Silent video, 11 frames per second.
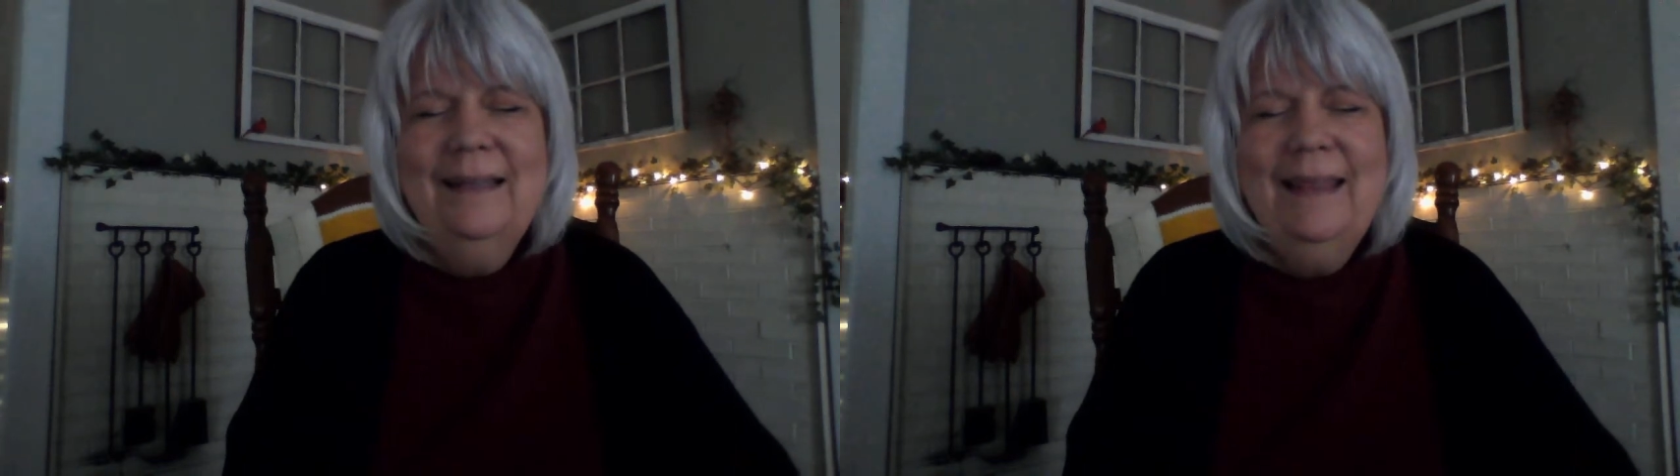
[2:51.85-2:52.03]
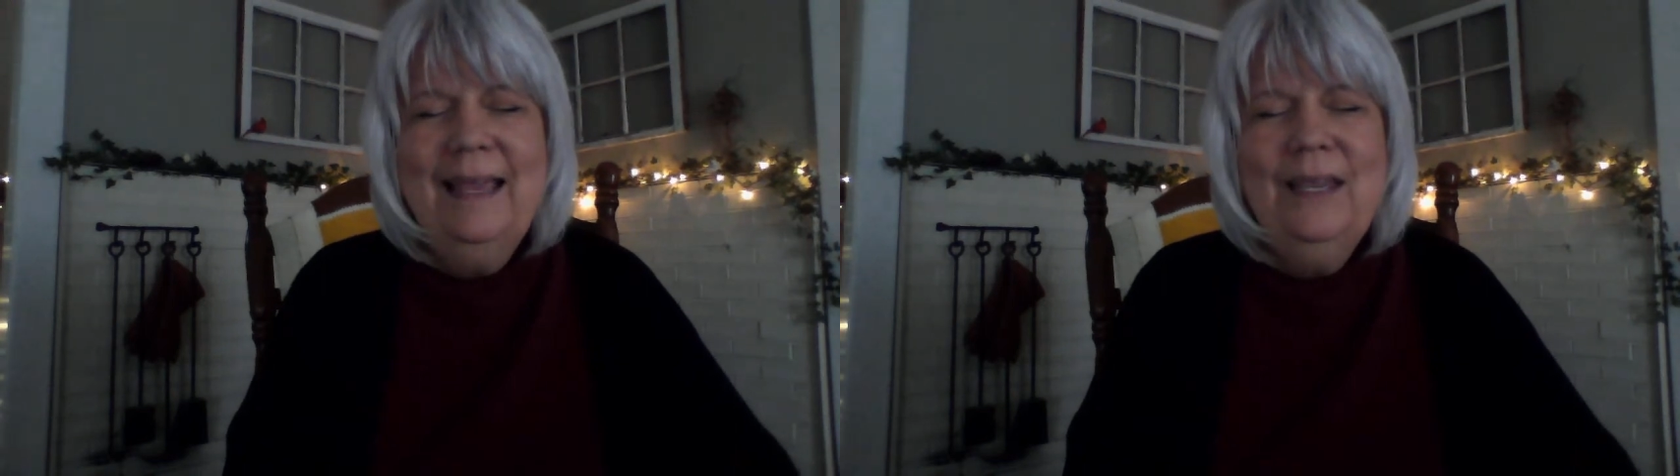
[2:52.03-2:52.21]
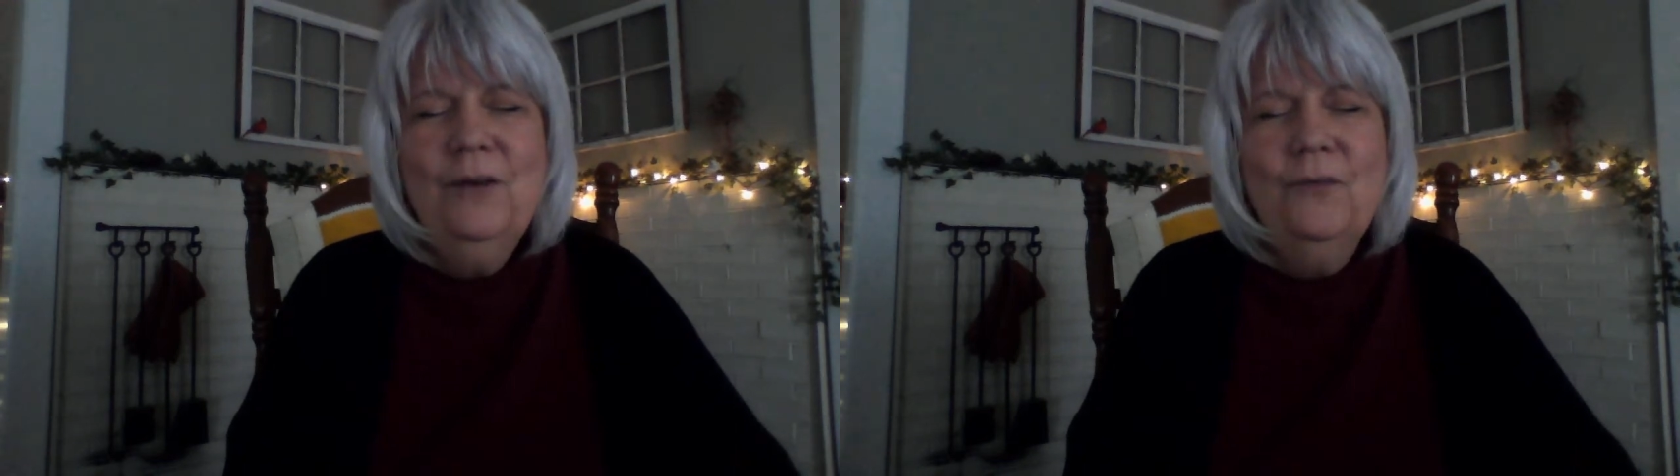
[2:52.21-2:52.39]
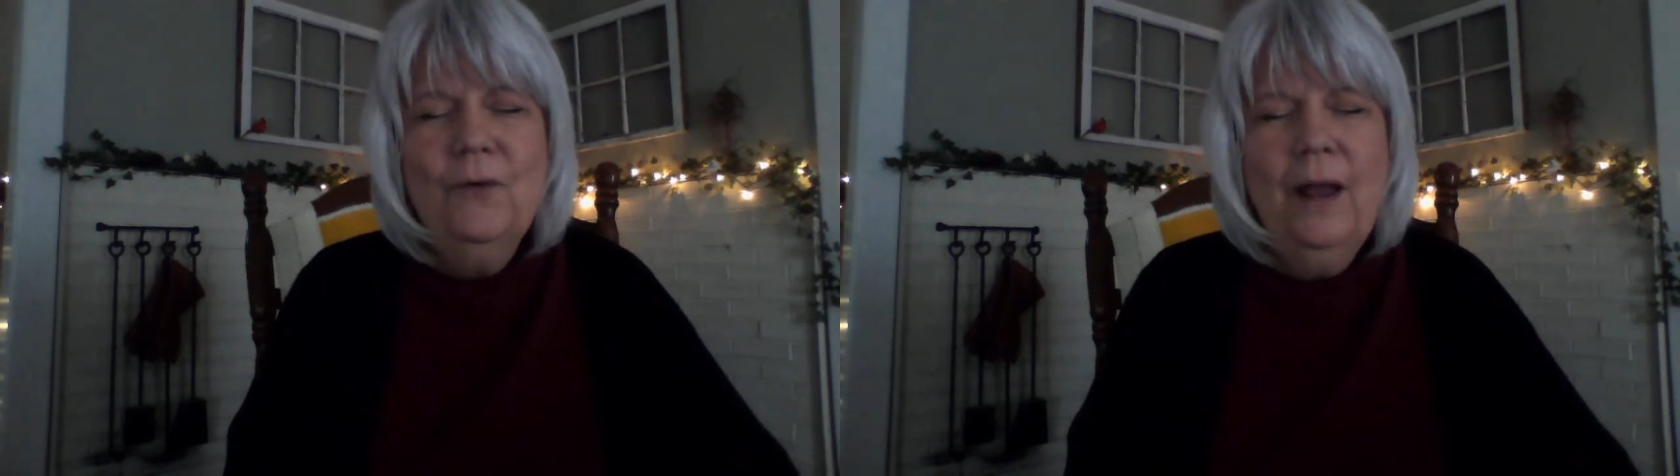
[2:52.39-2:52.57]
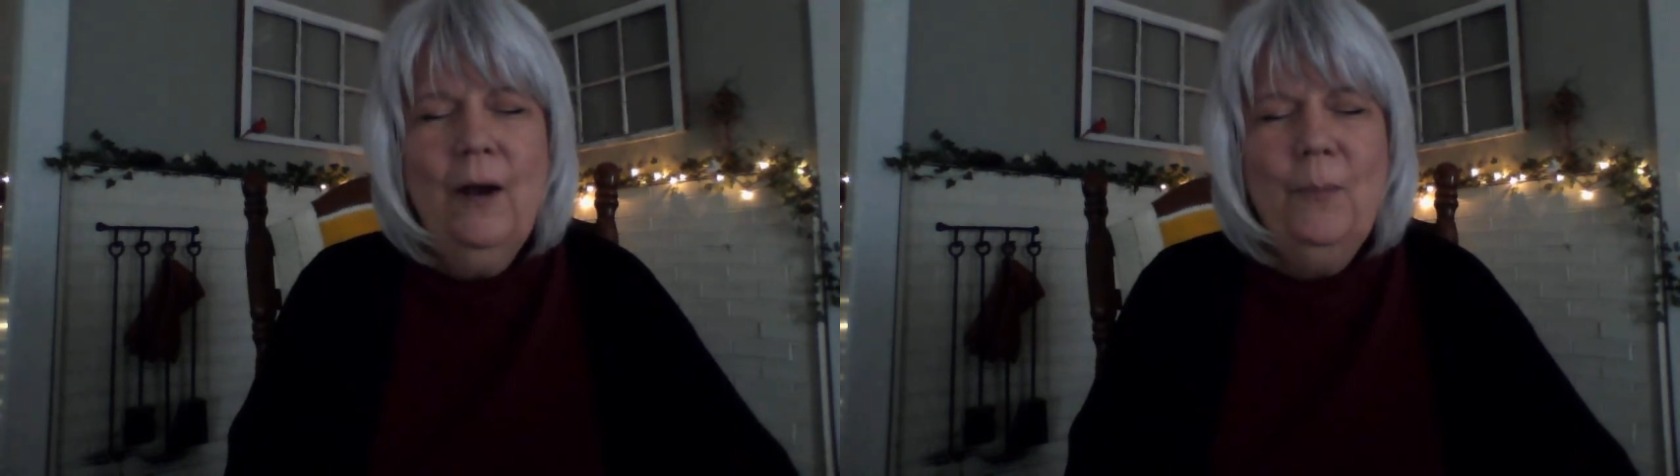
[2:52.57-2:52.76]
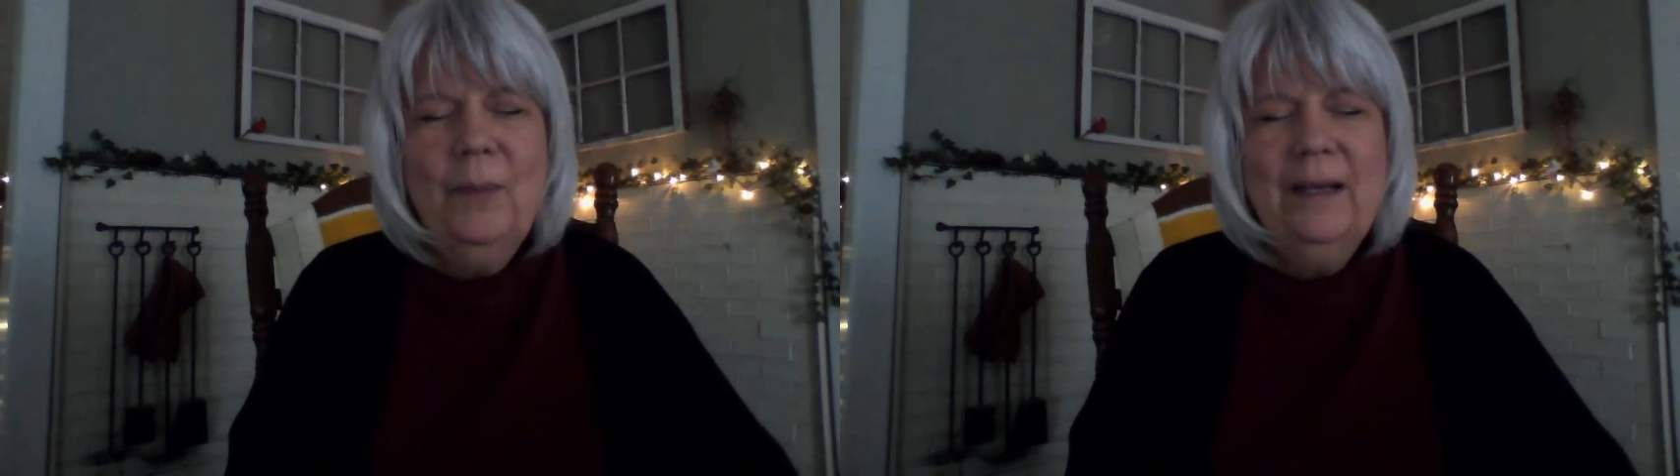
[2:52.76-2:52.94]
Thank you for
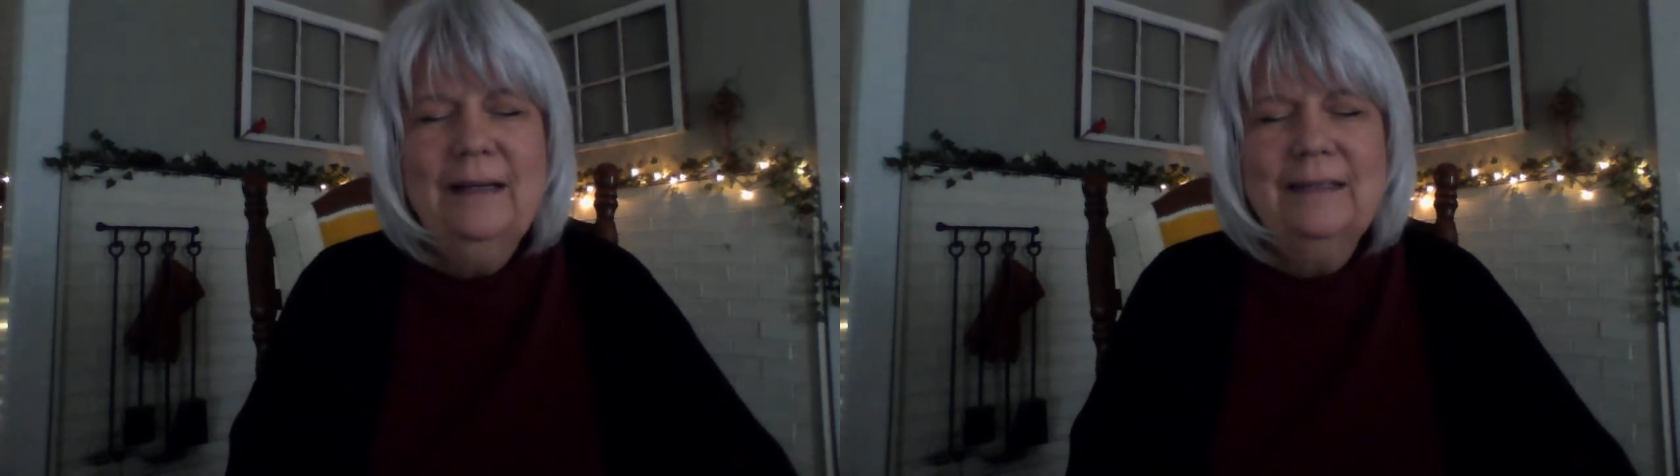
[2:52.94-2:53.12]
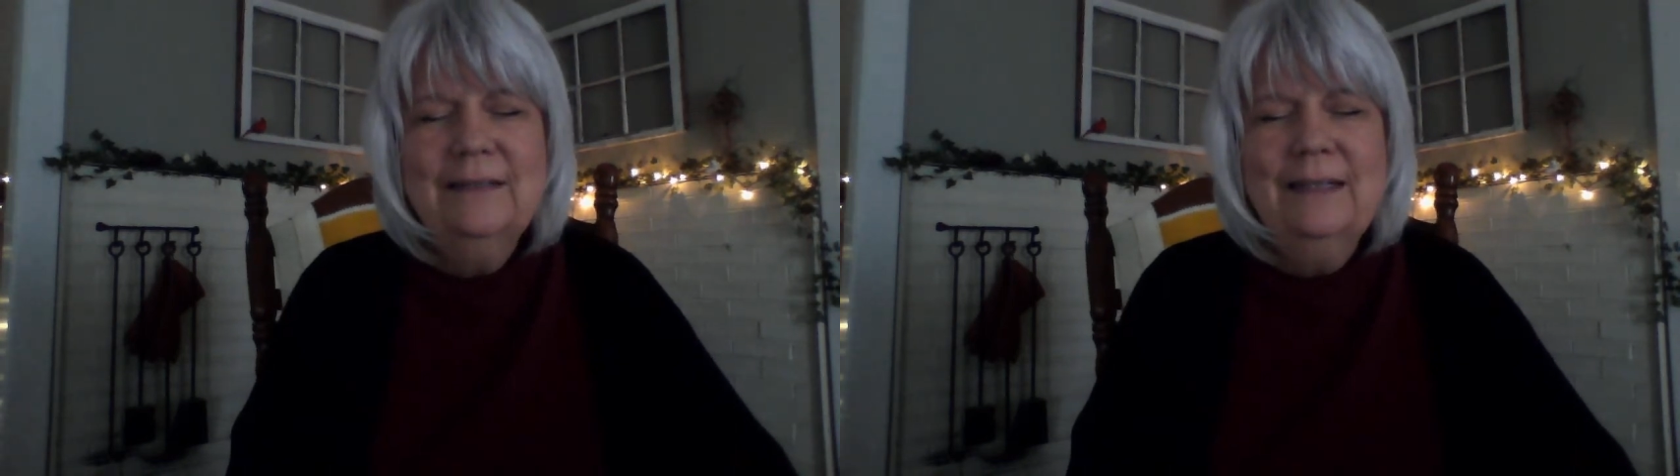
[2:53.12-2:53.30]
helping us